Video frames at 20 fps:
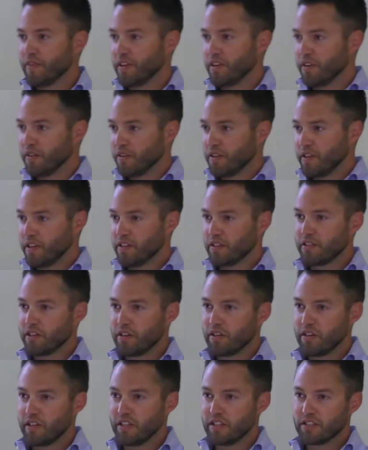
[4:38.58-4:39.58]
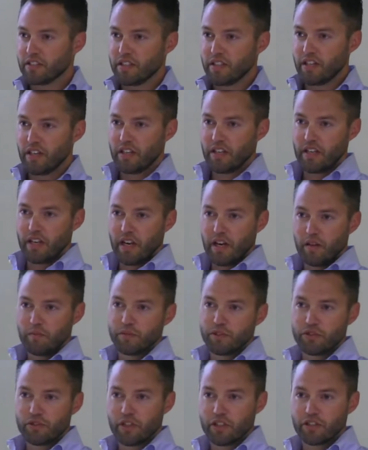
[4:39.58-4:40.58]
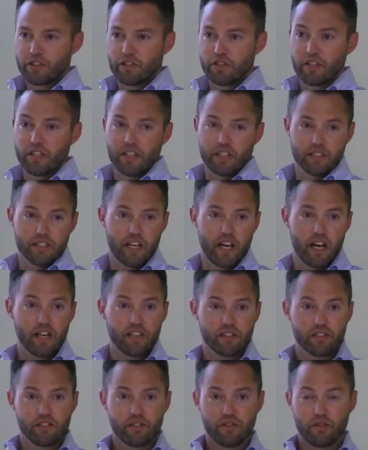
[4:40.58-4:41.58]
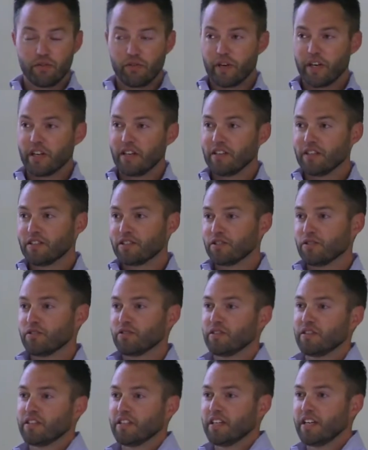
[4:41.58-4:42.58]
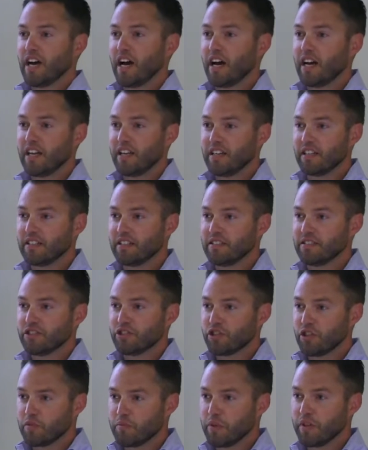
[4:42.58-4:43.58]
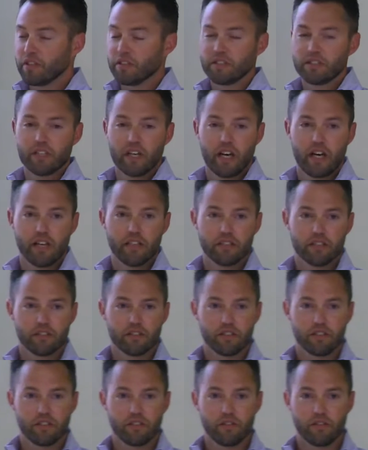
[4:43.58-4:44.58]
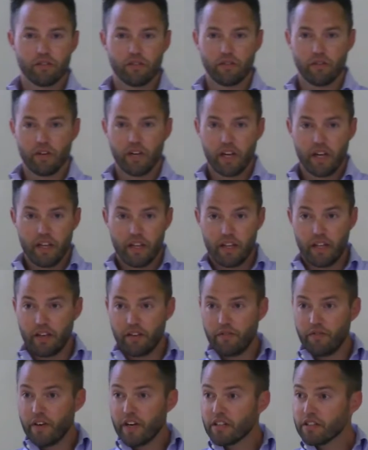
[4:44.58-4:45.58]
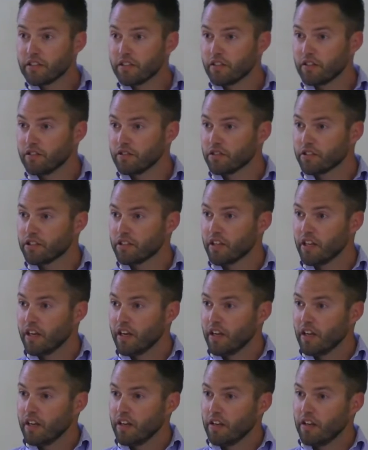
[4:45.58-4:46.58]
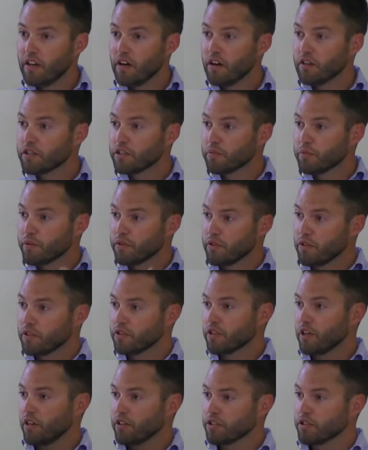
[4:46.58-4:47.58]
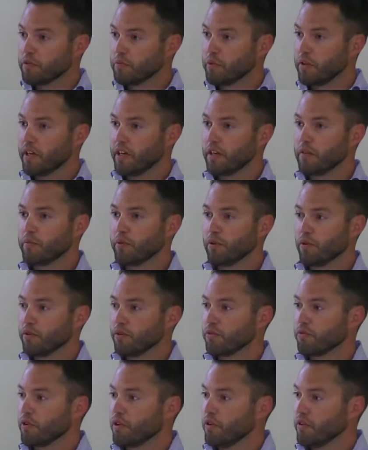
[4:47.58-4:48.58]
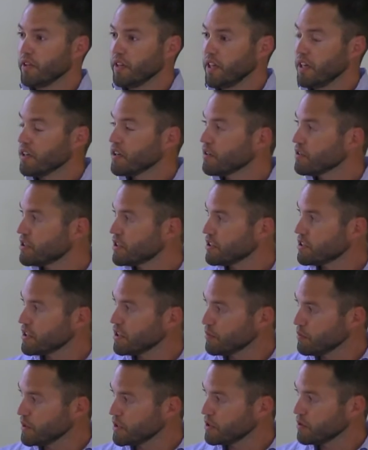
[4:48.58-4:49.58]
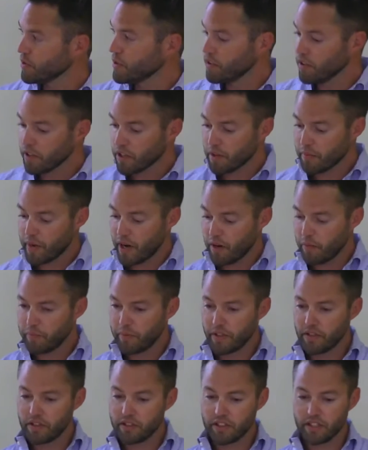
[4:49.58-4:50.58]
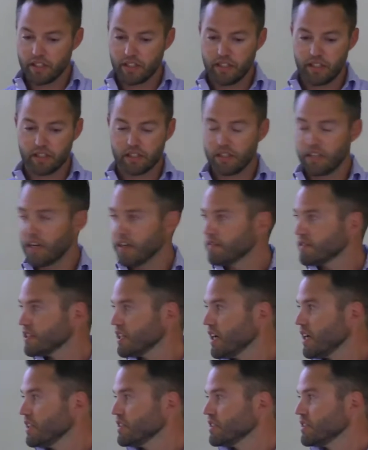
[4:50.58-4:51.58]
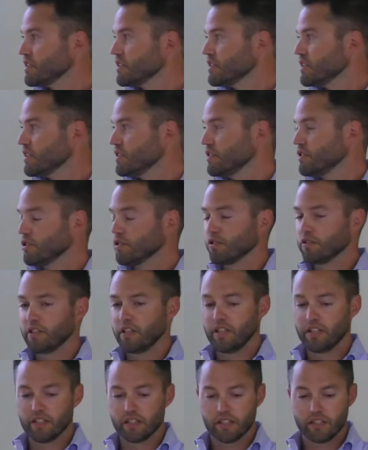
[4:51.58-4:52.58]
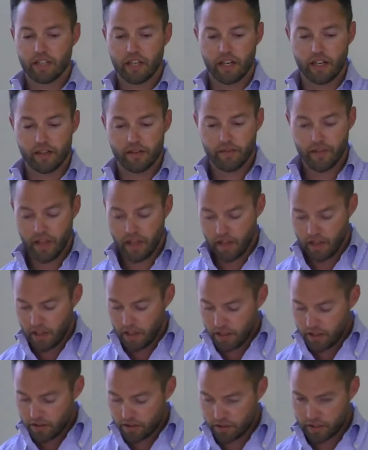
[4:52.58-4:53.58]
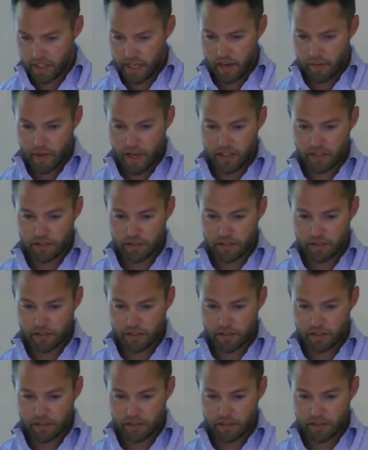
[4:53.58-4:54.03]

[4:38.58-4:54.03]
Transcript: the attorneys that help structure things, as do the regulatory guiding Sherpas, as do the inventors. The entrepreneurs also play an important role in the ecosystem as we look about building this life sciences industry in the state. So Sam